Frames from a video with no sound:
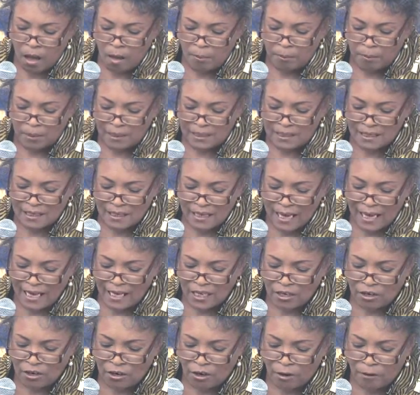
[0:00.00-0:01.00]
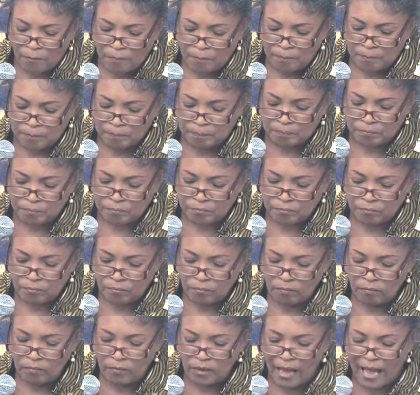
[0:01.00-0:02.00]
But later,
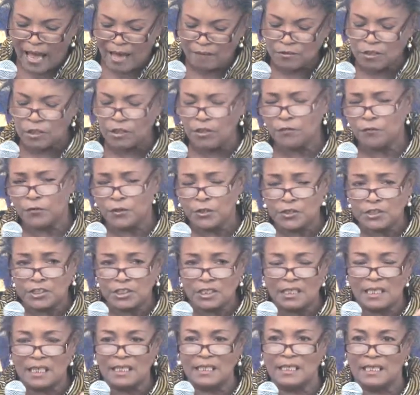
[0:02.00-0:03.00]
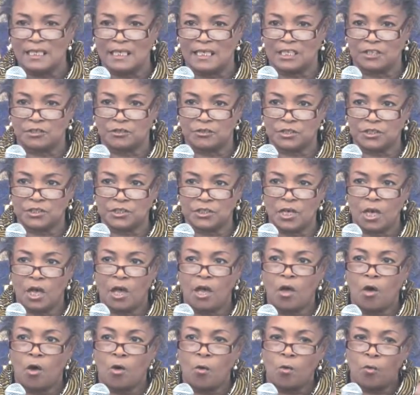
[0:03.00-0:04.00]
after the first 10 years,
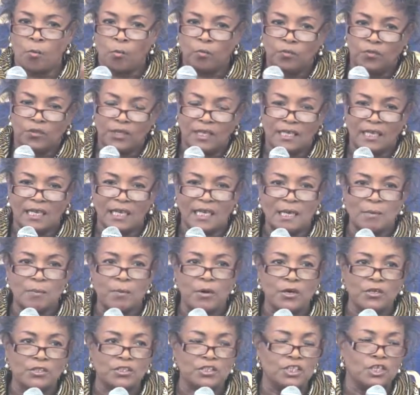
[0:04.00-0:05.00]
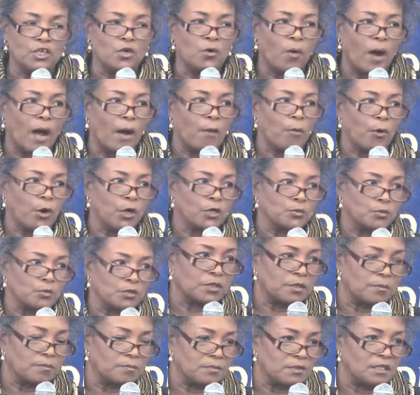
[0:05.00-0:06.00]
the key person who I worked
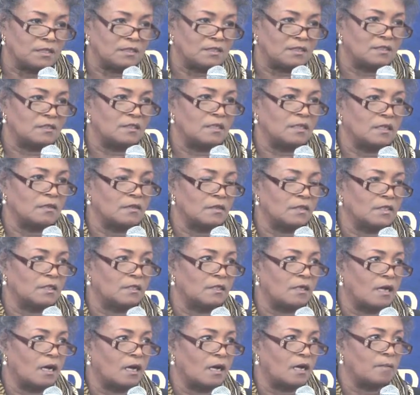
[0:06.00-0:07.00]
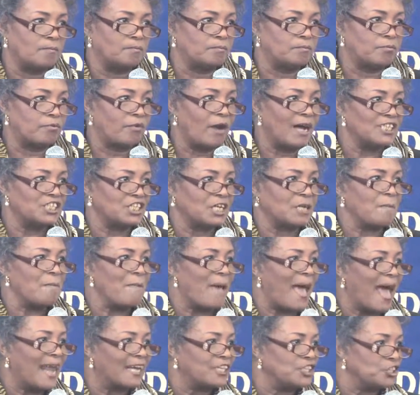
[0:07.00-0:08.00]
the project
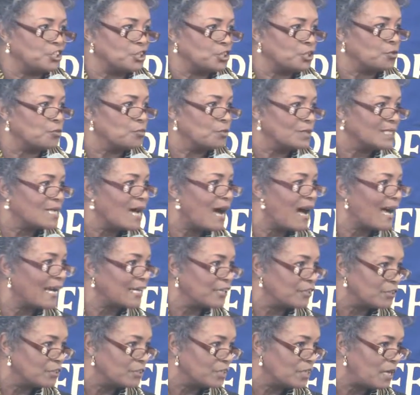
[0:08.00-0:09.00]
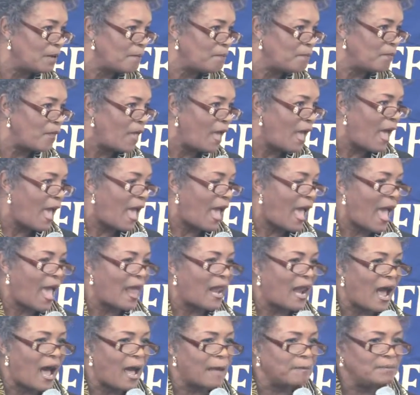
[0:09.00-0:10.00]
manager, retired.
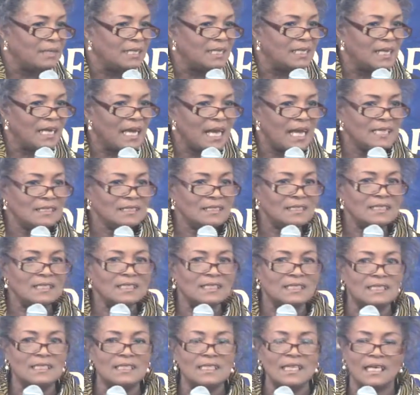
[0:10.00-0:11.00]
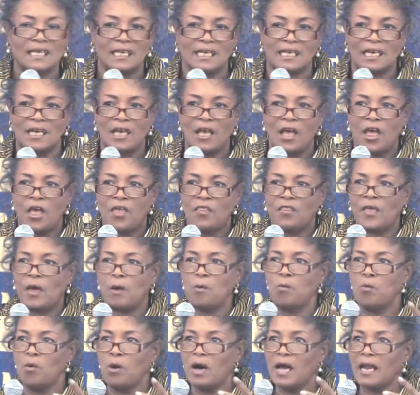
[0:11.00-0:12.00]
And I began to see
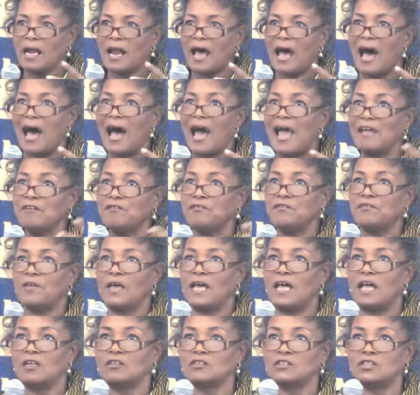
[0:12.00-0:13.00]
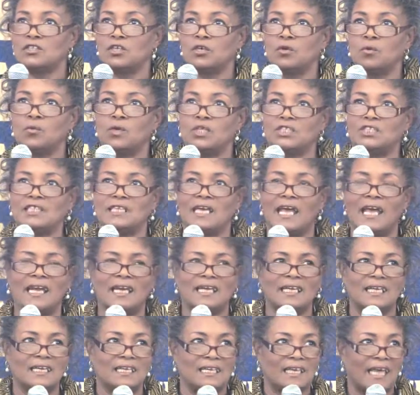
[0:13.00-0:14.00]
that what I felt was an
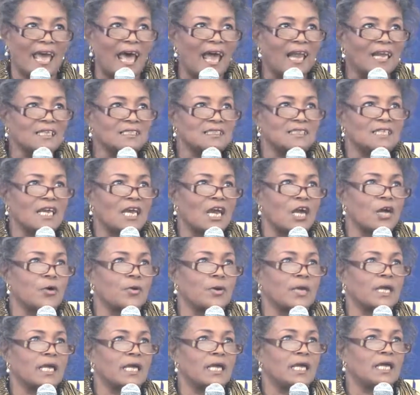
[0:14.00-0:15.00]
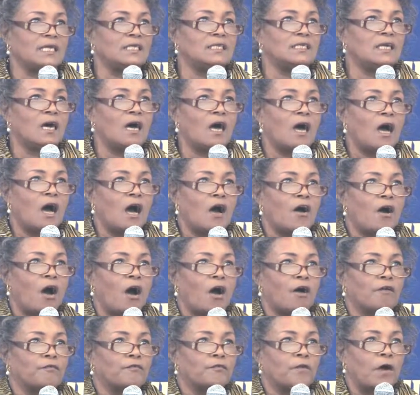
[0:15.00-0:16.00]
egalitarian,
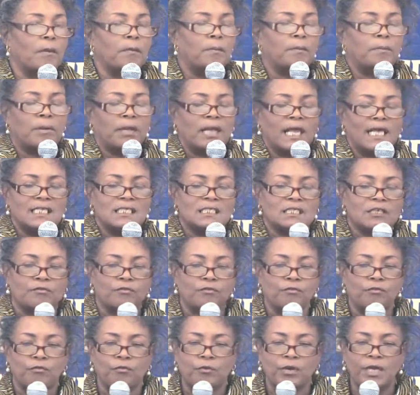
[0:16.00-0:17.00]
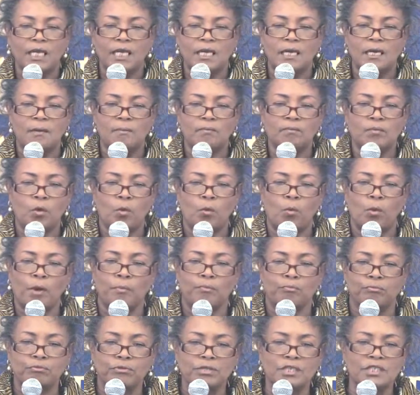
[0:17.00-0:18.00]
a place of freedom where
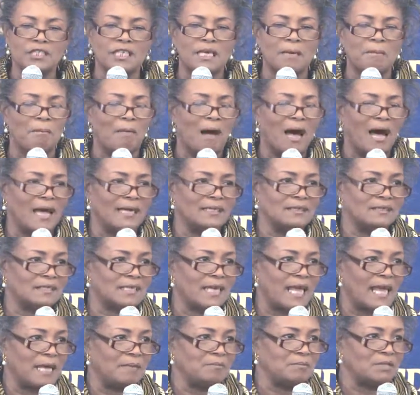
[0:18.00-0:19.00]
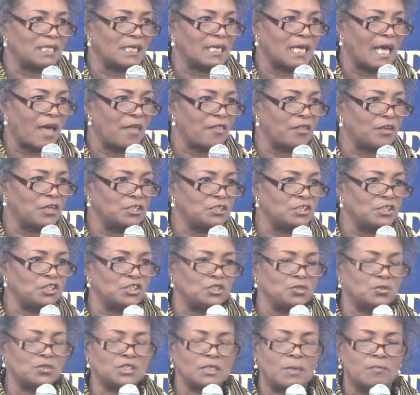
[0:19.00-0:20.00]
brilliant minds came together to
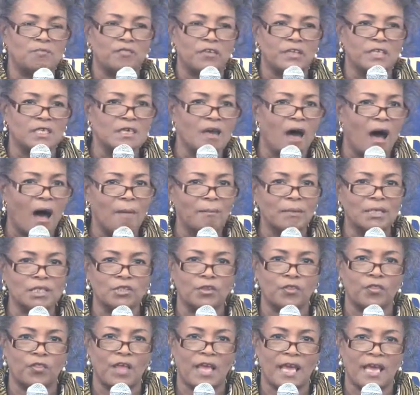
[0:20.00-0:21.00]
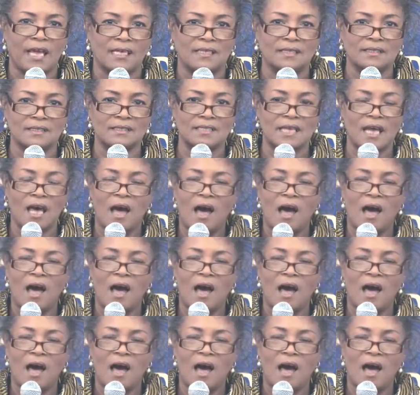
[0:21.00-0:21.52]
do some phenomenal things.